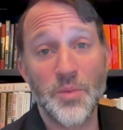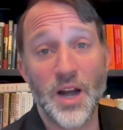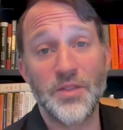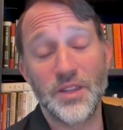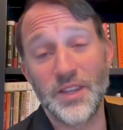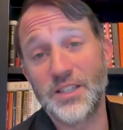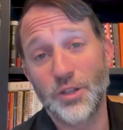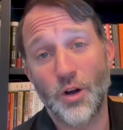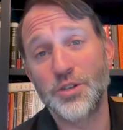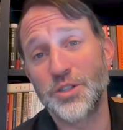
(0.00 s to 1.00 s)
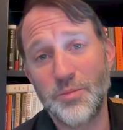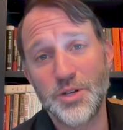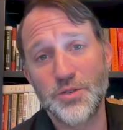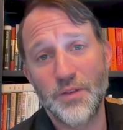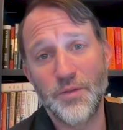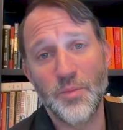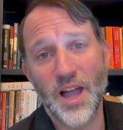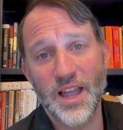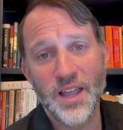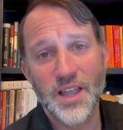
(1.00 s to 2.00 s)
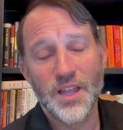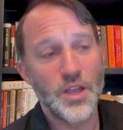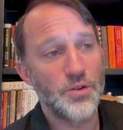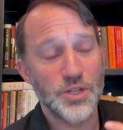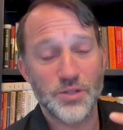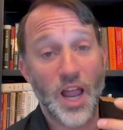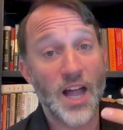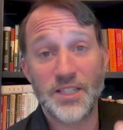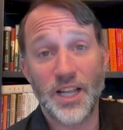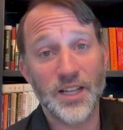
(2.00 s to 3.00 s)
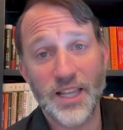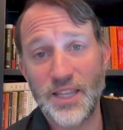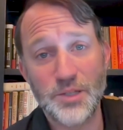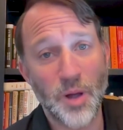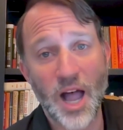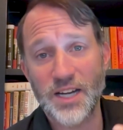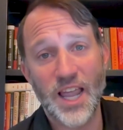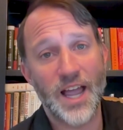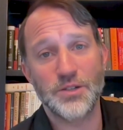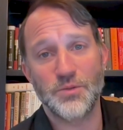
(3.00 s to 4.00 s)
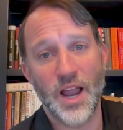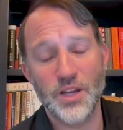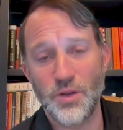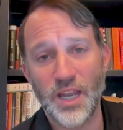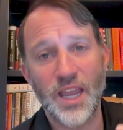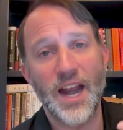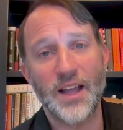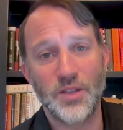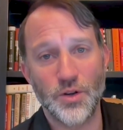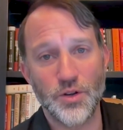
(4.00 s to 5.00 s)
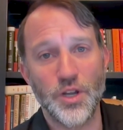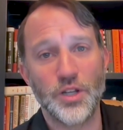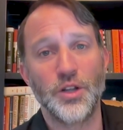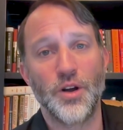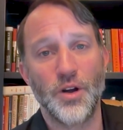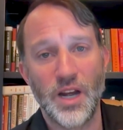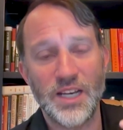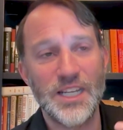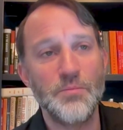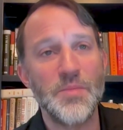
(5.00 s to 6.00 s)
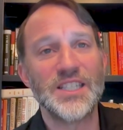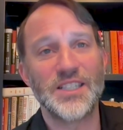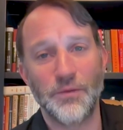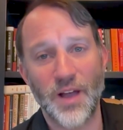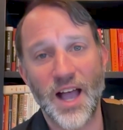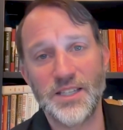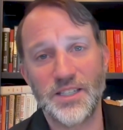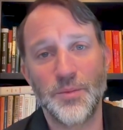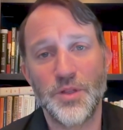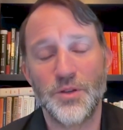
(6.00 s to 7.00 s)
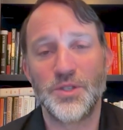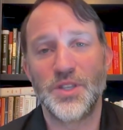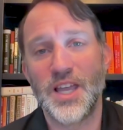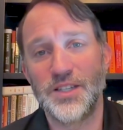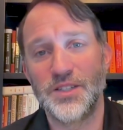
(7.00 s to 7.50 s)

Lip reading: And I think that's largely been driven by, just content like these podcasts, right? You can get out there and you can learn, and it demystifies some of those things.